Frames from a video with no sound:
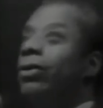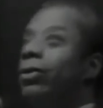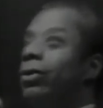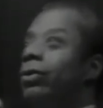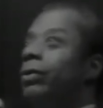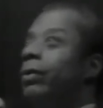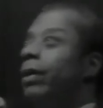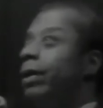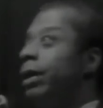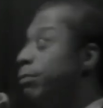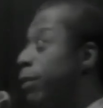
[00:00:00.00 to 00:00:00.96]
to
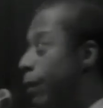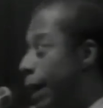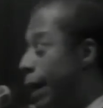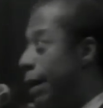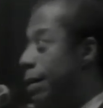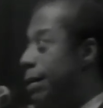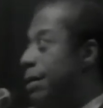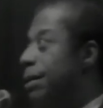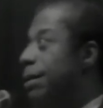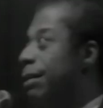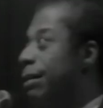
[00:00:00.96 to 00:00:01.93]

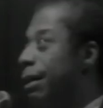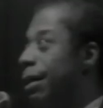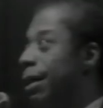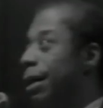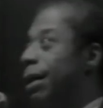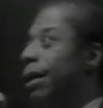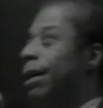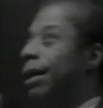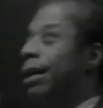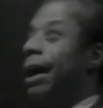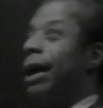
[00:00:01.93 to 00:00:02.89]
improvise
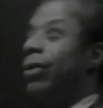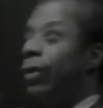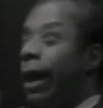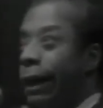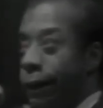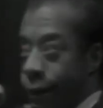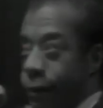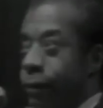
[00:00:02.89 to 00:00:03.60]
like a writer